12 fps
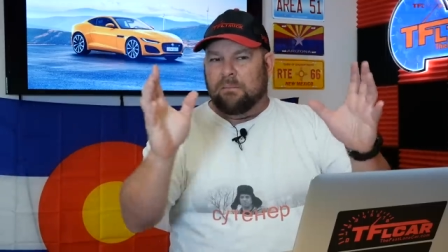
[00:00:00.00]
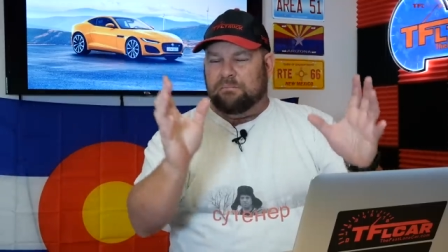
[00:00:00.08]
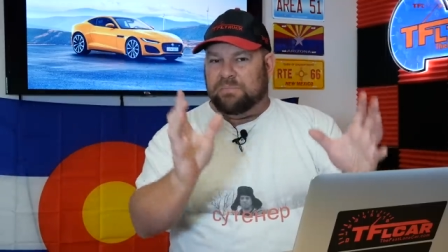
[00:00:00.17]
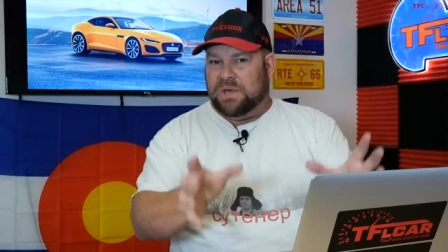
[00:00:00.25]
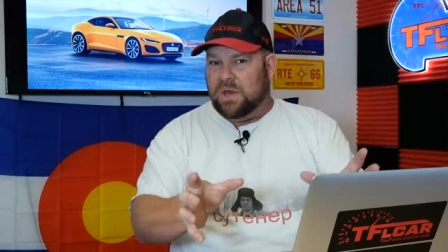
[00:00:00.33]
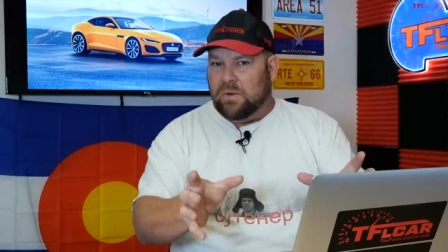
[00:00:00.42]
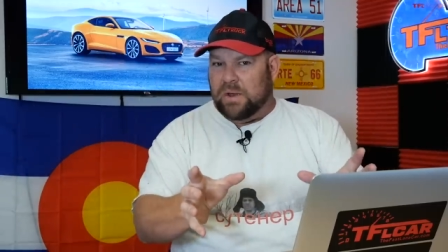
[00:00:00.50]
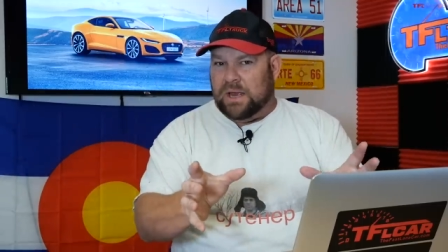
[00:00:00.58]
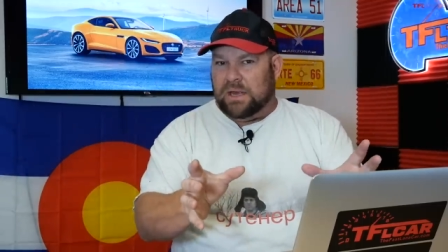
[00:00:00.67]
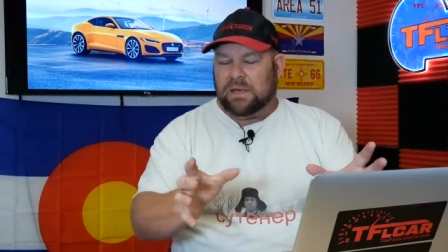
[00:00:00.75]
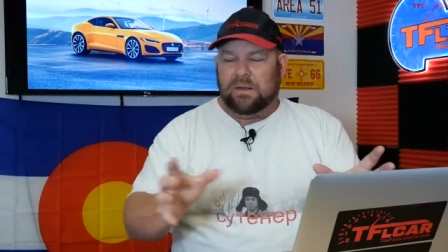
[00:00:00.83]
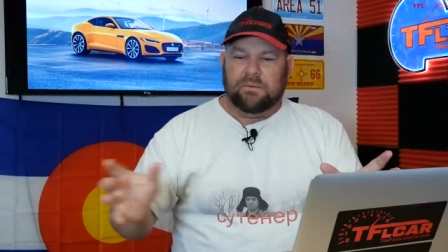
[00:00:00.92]

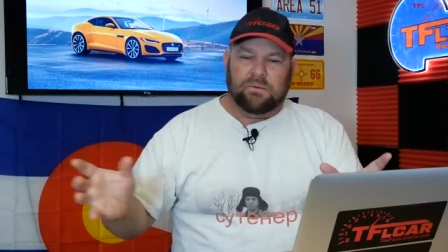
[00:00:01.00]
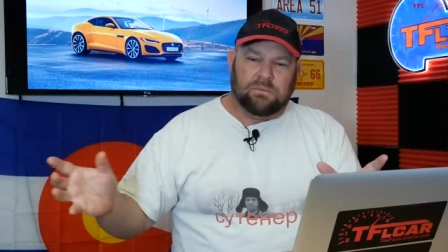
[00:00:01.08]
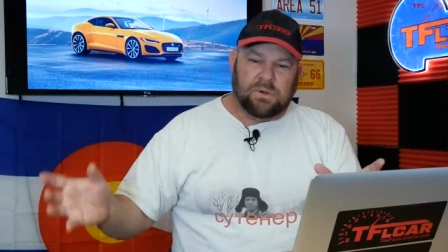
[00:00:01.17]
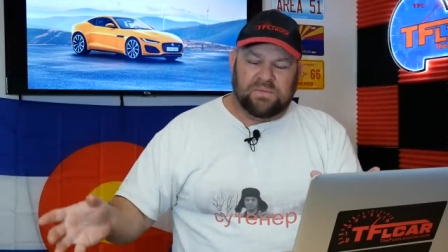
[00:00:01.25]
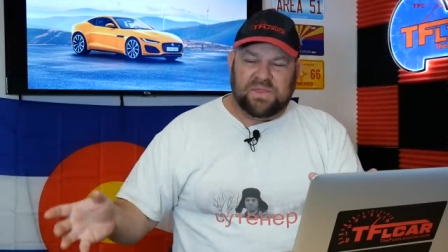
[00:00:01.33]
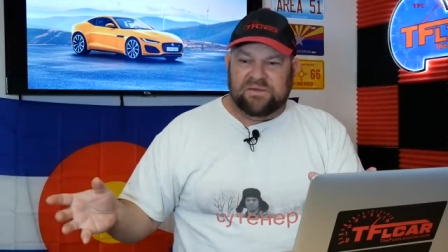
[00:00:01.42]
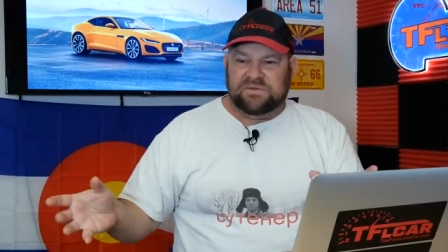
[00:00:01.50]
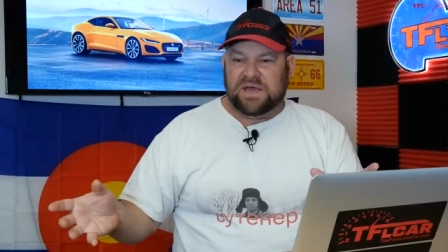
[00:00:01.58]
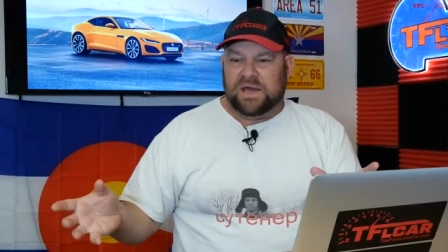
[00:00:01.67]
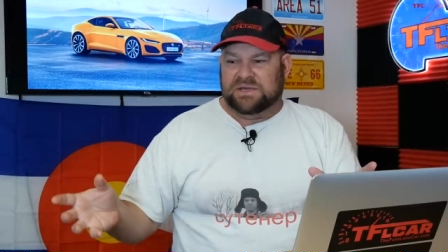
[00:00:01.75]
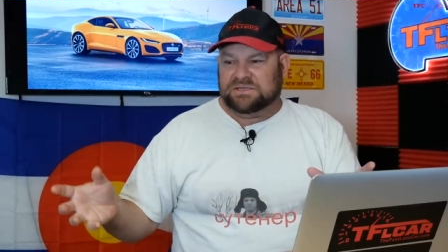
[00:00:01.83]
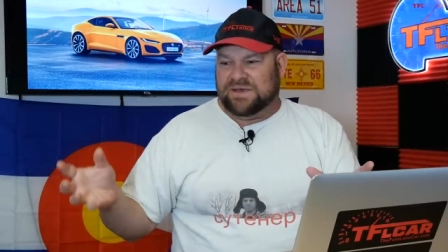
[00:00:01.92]
Buick, what they've
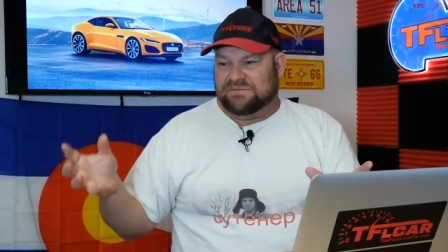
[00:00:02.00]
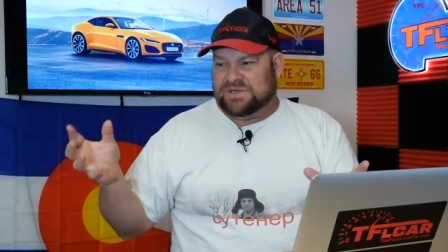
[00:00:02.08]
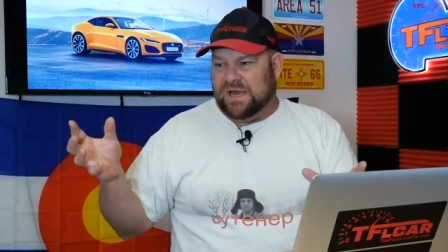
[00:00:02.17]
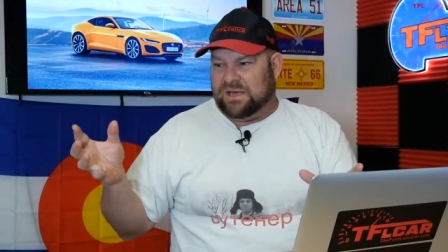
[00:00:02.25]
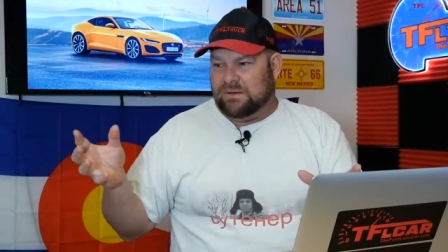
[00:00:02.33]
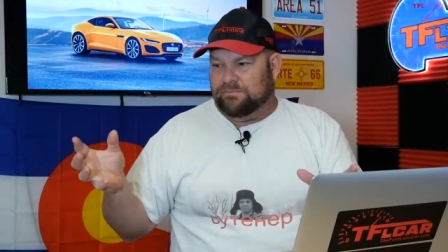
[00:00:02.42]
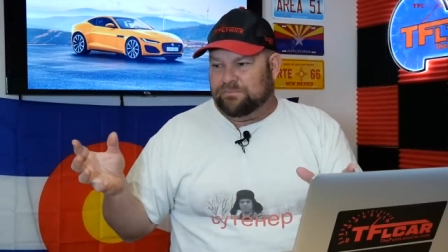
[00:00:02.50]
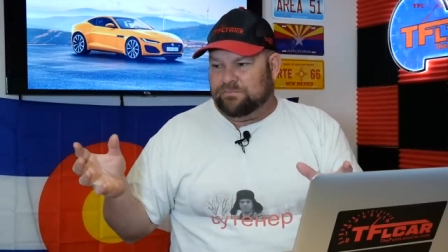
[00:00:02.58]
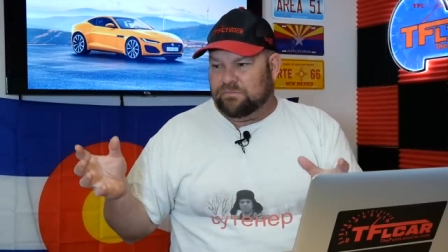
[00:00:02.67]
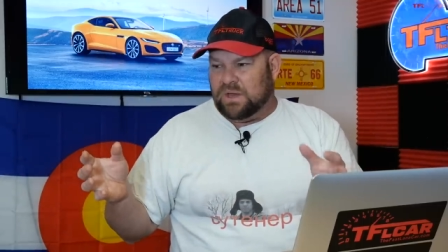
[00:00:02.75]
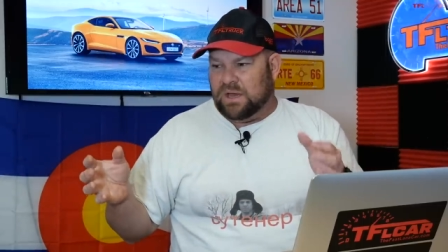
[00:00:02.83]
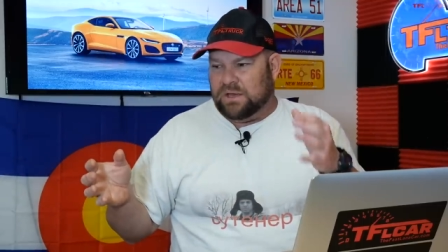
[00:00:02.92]
done is they've taken uh,